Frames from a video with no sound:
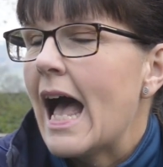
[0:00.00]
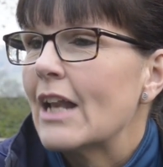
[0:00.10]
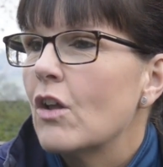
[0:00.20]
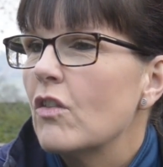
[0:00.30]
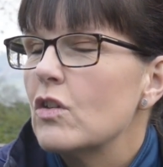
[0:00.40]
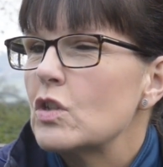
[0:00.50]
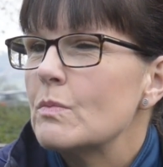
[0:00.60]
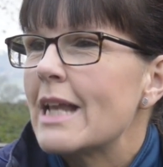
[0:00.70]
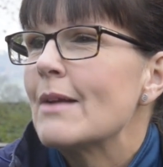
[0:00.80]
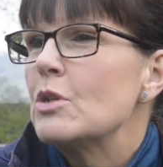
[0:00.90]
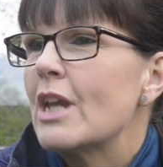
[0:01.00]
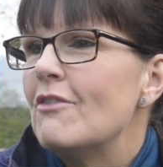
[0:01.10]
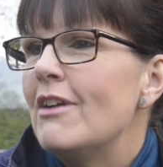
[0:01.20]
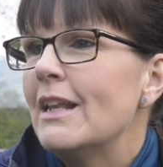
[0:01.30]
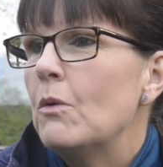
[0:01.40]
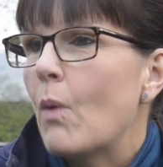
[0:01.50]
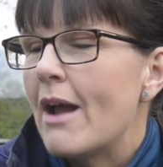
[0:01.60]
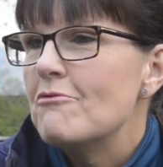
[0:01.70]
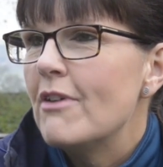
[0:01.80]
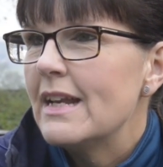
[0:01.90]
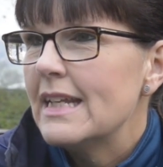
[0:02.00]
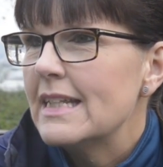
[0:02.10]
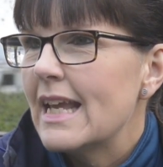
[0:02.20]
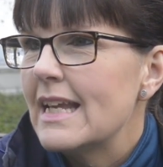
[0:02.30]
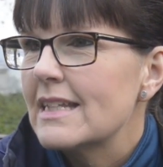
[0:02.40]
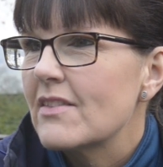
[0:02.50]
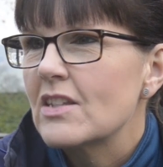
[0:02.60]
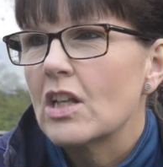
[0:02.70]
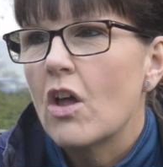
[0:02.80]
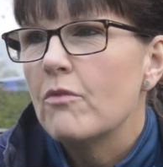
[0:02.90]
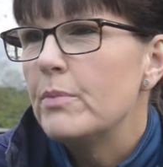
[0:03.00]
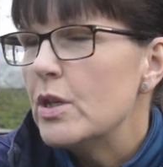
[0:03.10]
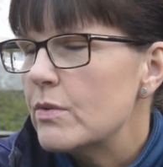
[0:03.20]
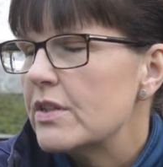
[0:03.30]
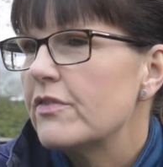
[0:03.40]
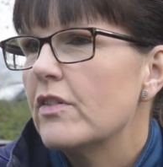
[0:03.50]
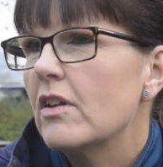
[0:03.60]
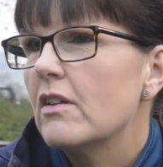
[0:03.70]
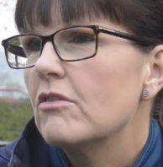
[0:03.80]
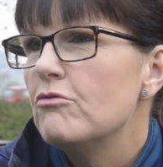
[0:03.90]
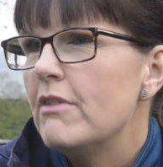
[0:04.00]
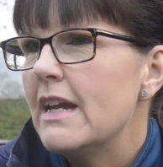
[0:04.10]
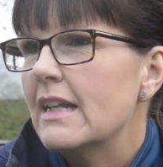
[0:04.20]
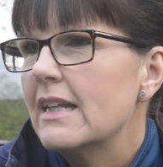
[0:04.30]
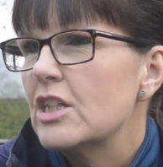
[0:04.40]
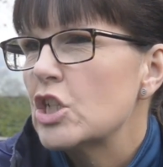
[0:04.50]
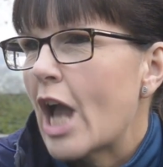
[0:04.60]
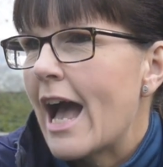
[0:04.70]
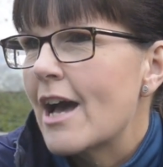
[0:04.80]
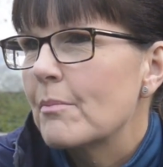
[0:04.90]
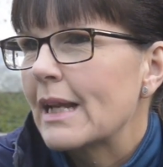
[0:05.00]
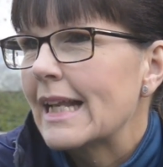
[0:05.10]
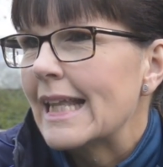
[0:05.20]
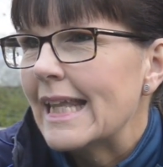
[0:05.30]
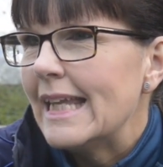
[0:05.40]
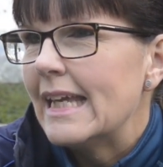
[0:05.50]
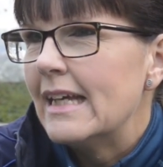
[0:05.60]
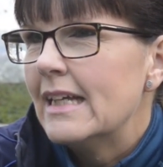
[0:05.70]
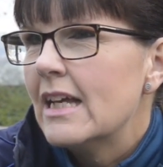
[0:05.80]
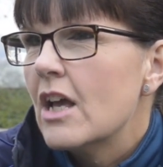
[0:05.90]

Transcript: And although sometimes you get really wet, rainy days, there's a lot of beautiful, really sharp, clear,